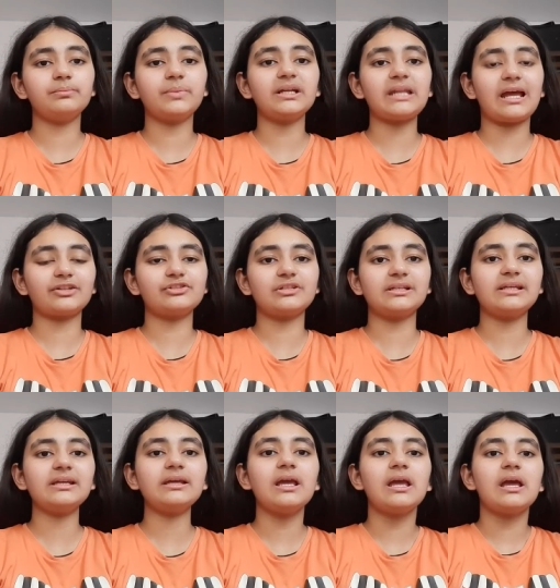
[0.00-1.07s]
But
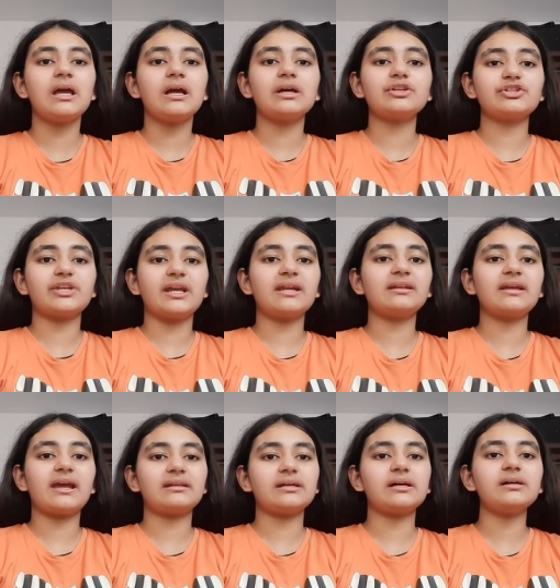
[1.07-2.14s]
actually,
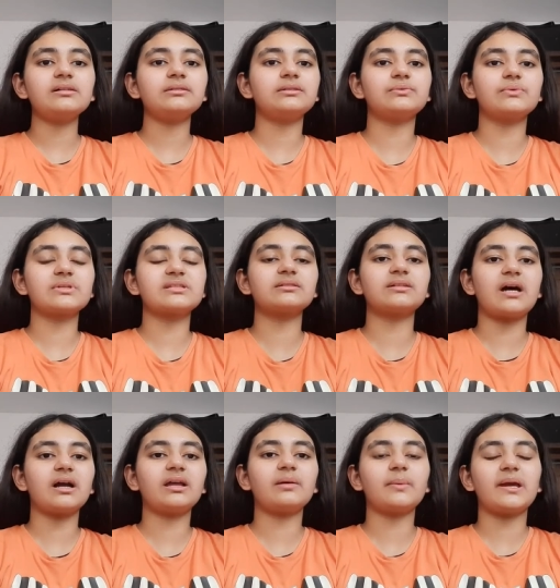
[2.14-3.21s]
Sheidheda, who is the
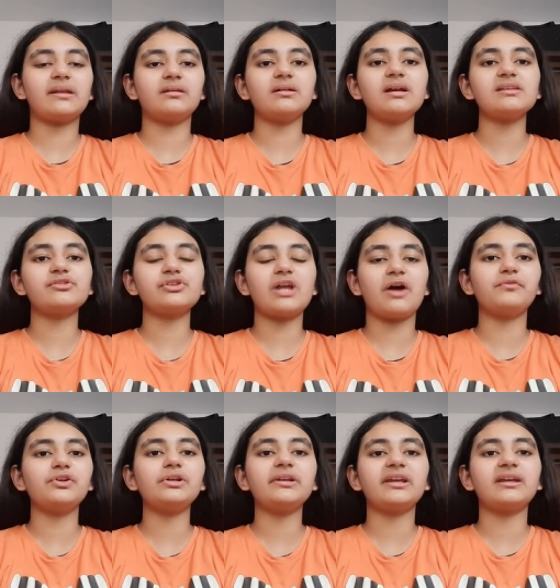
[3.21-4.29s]
Dark Commander, has
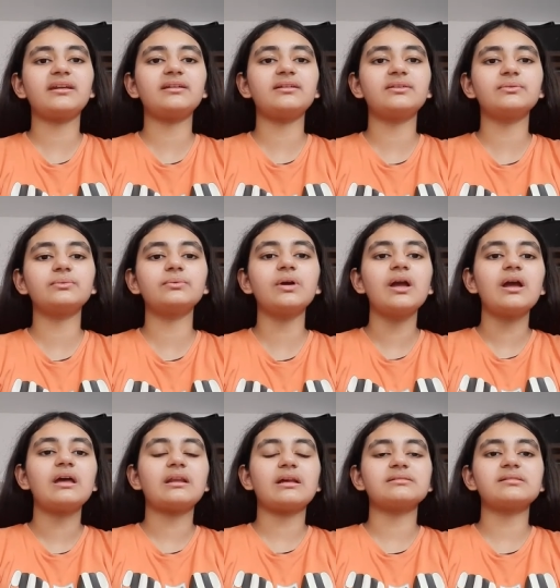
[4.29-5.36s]
traveled into
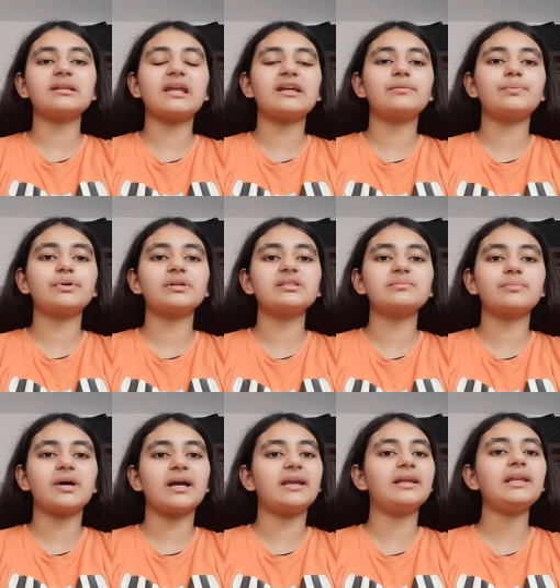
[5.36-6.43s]
Russell Lightbourne's
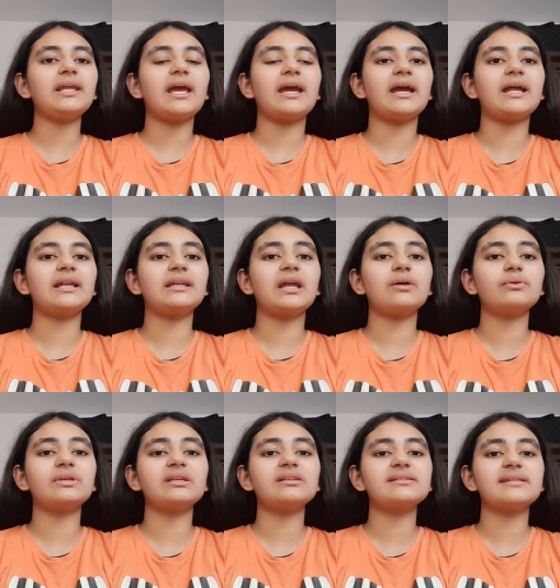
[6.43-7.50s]
mind and now
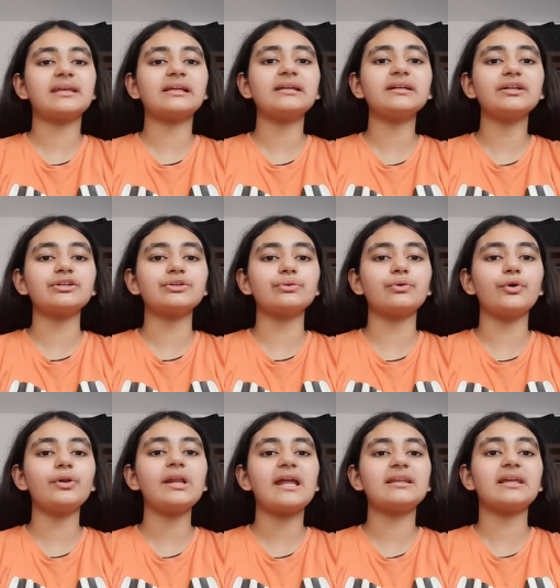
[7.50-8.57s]
he is taking
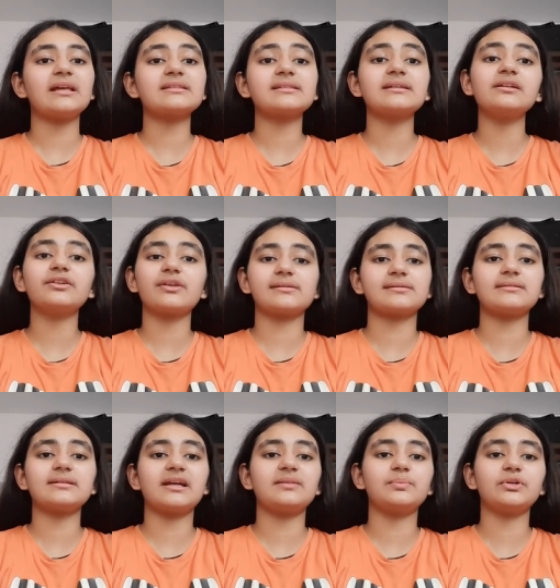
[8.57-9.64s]
control and he has killed
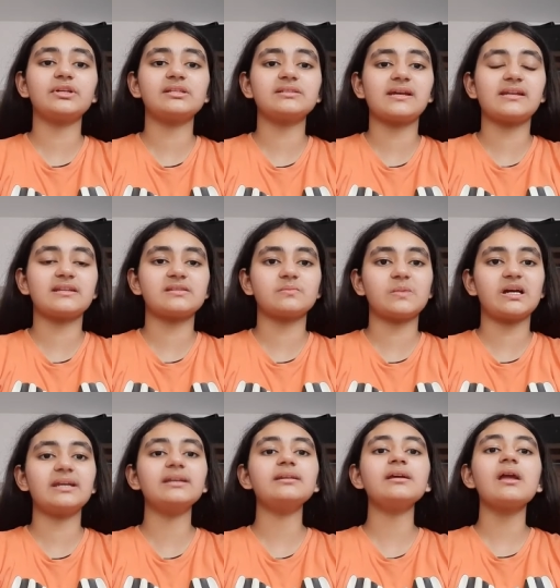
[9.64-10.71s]
Russell Lightbourne inside his
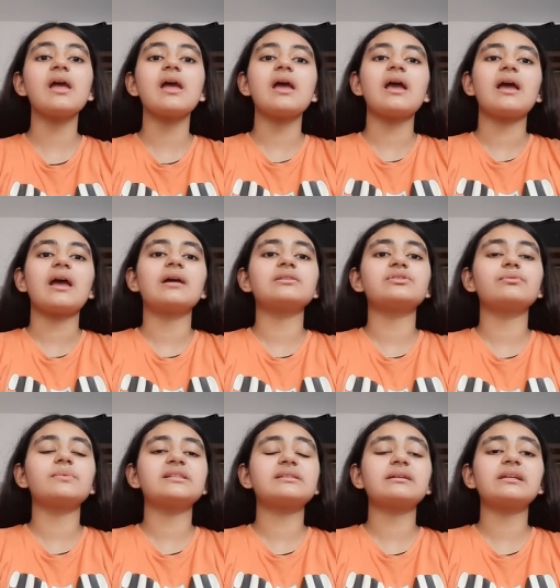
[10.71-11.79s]
mind.
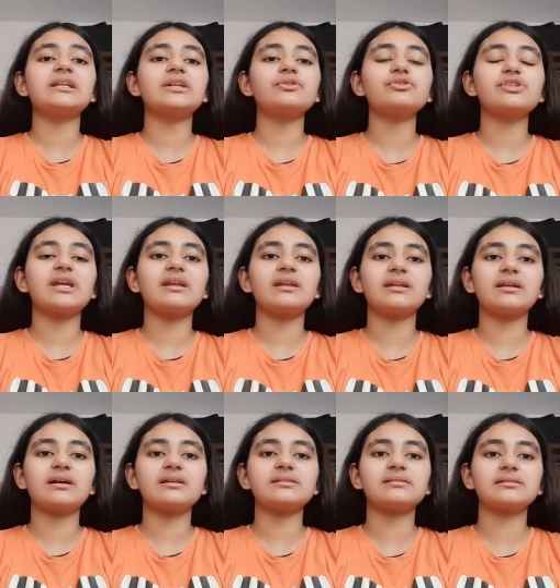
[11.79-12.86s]
So basically, you know,
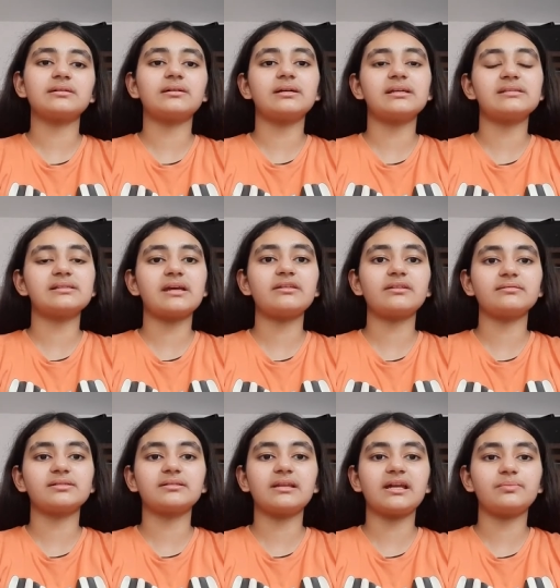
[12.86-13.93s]
Sheidheda is uh, inside
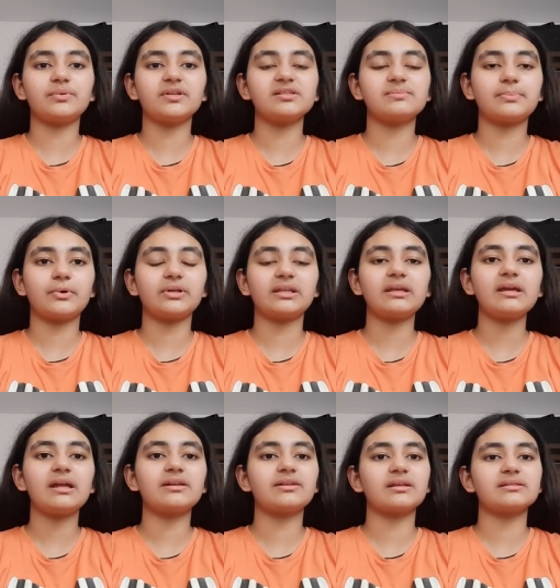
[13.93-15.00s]
Russell Lightbourne's body
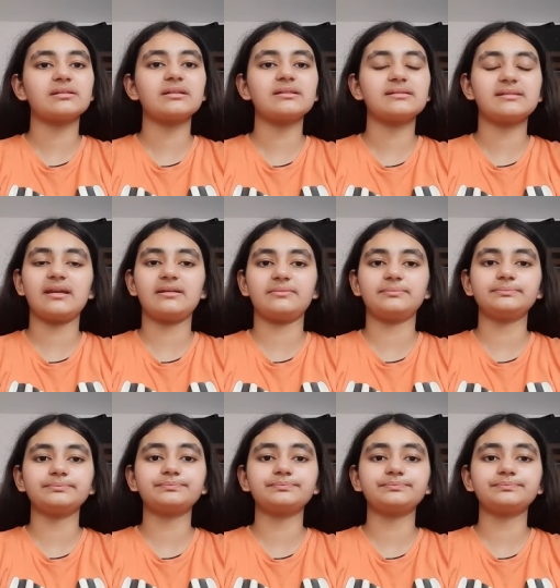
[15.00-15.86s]
and Russell is dead.